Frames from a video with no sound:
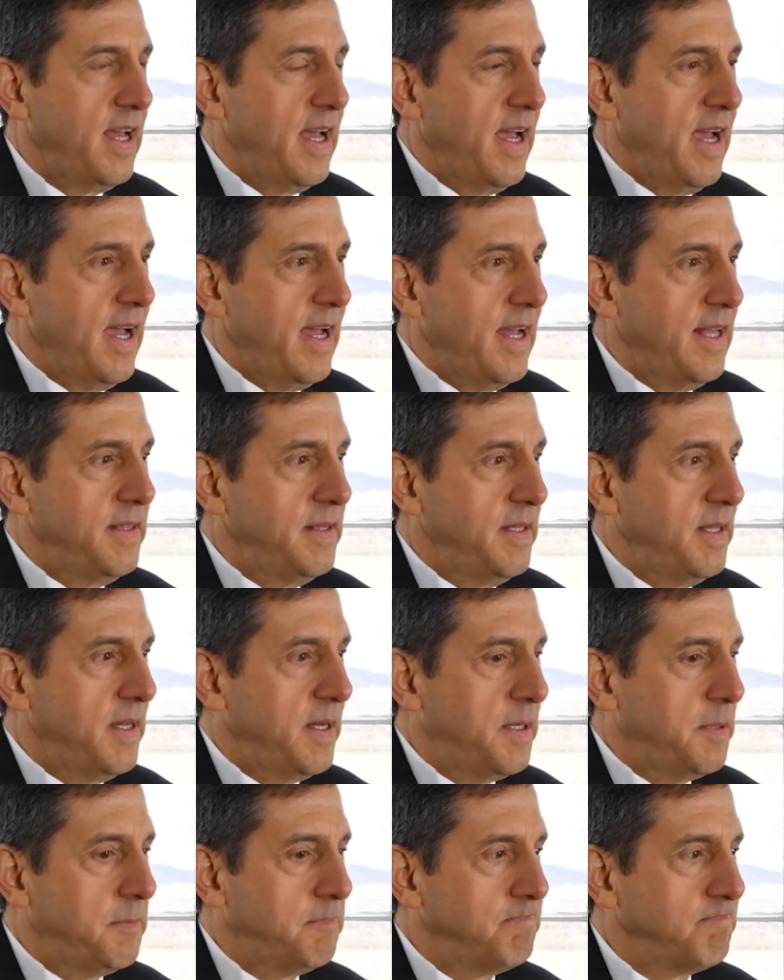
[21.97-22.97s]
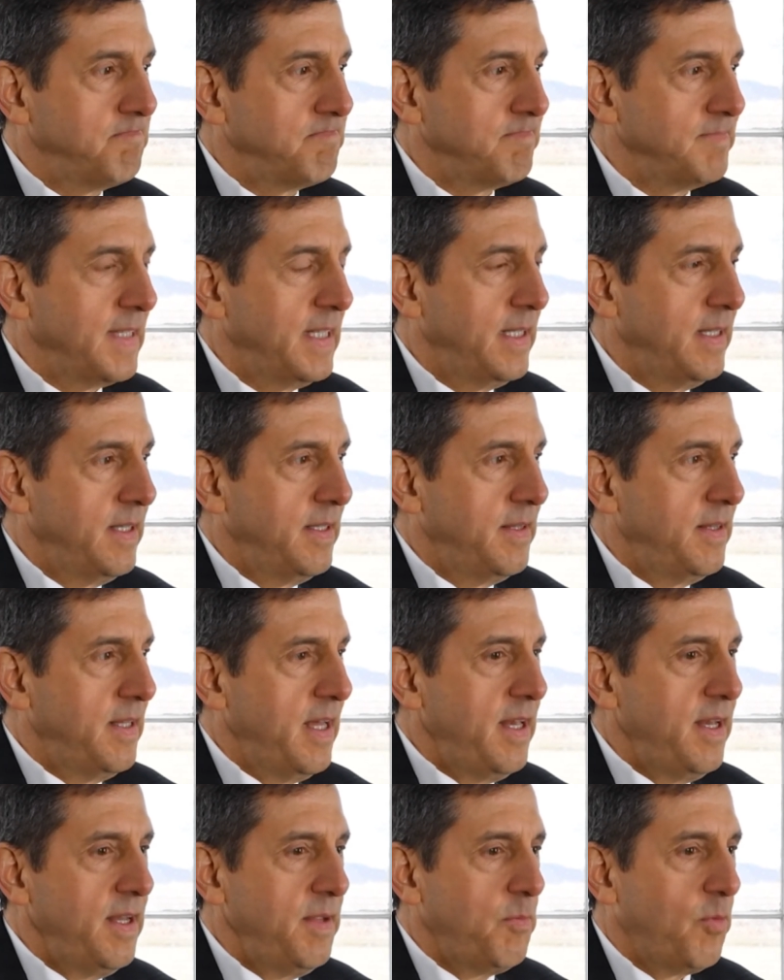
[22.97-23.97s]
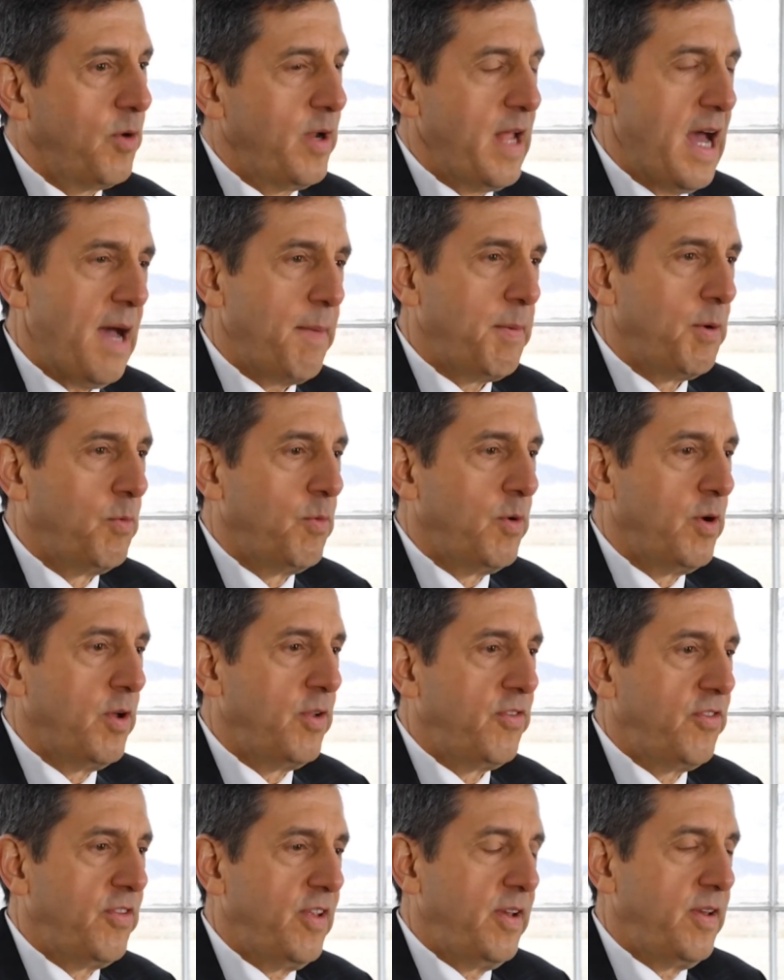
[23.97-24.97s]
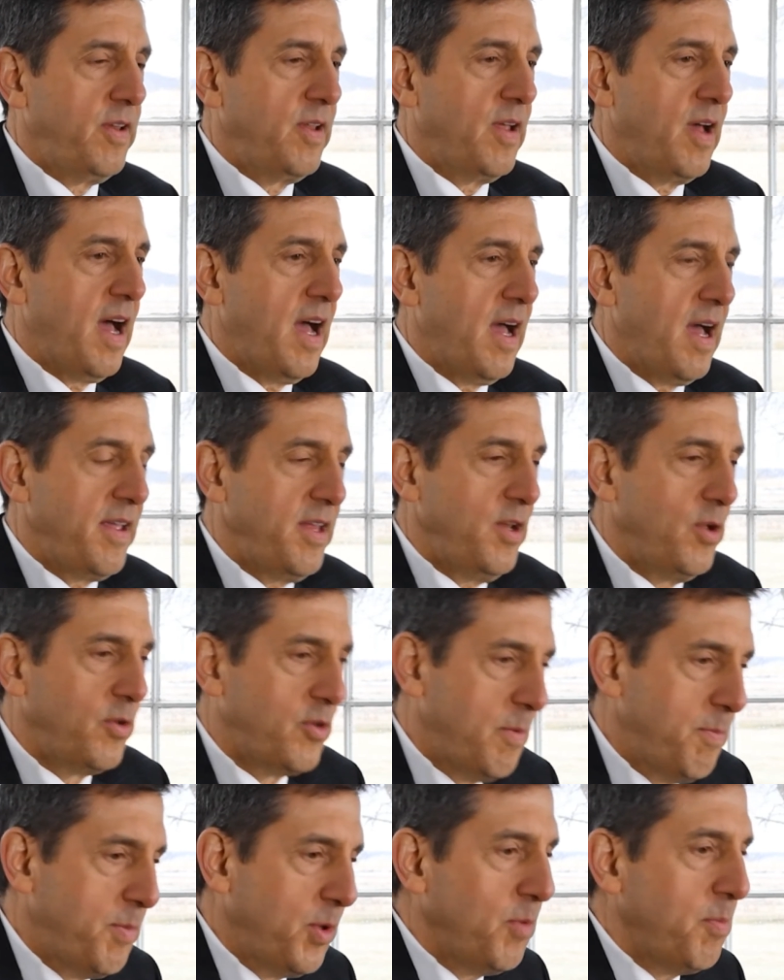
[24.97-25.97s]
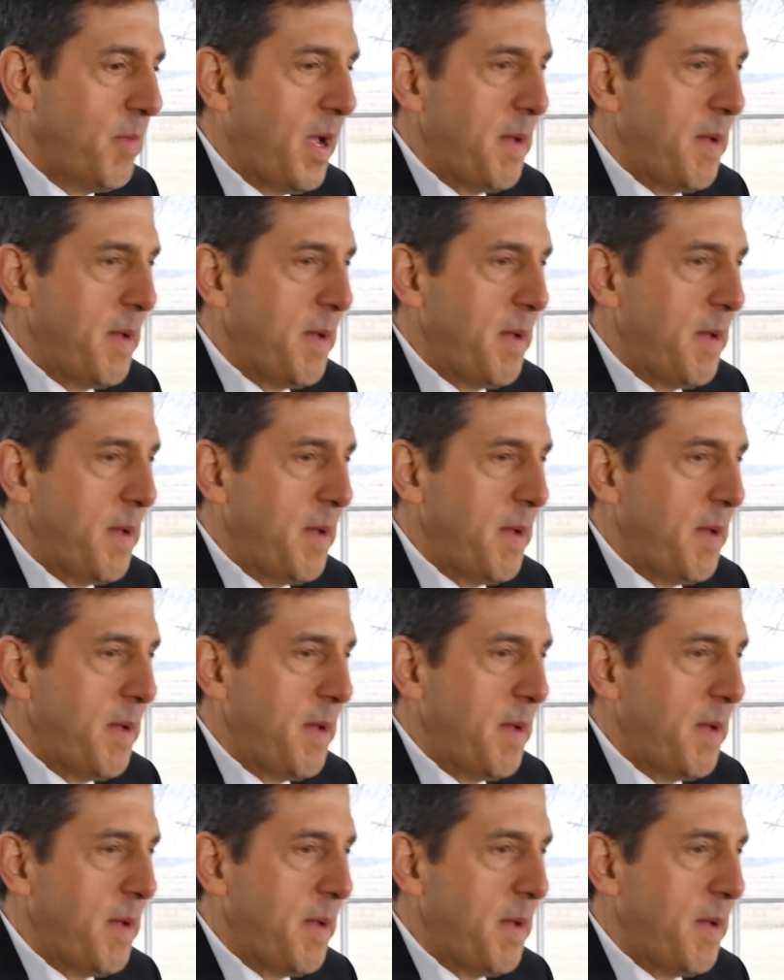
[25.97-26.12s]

And then what happened was that, to build my